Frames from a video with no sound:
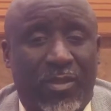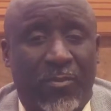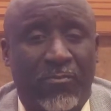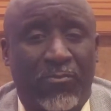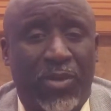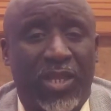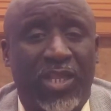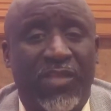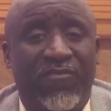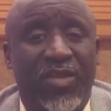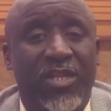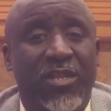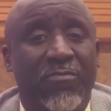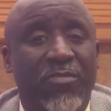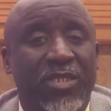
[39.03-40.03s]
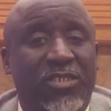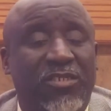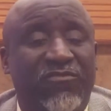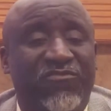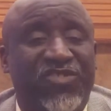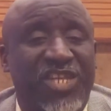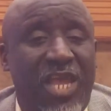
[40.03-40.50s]
But even in the midst
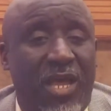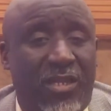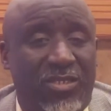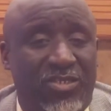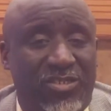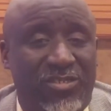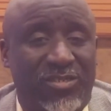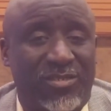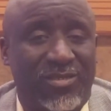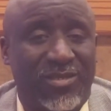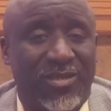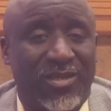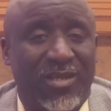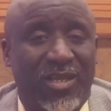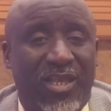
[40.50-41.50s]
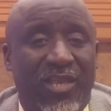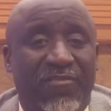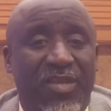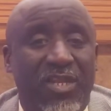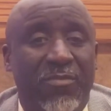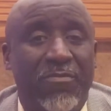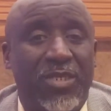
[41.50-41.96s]
of challenges, even
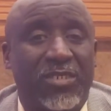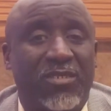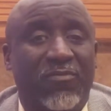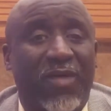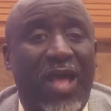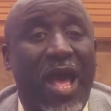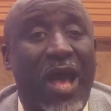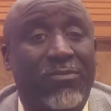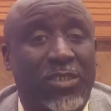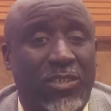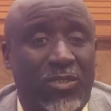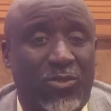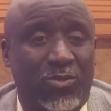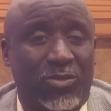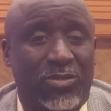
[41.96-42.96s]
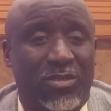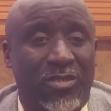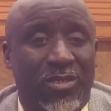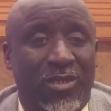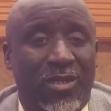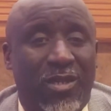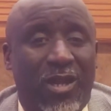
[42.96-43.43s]
in the midst of obstacles,
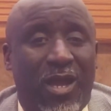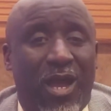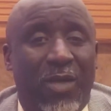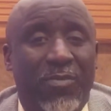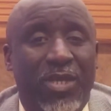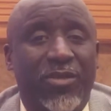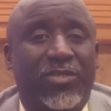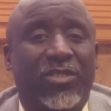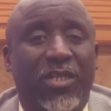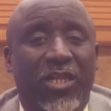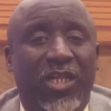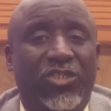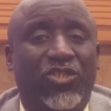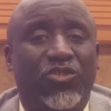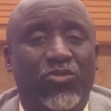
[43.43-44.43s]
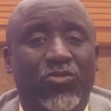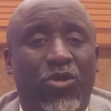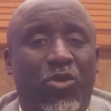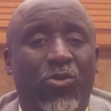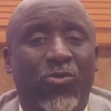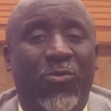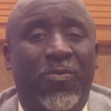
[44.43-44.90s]
I'm here to let you
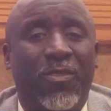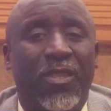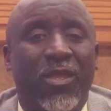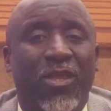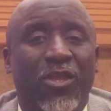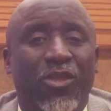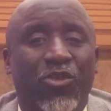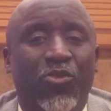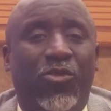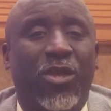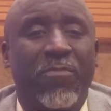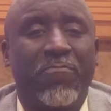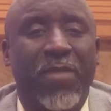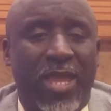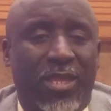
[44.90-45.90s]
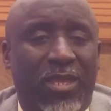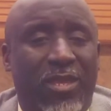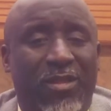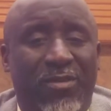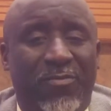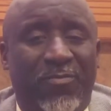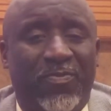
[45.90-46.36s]
know you can make it.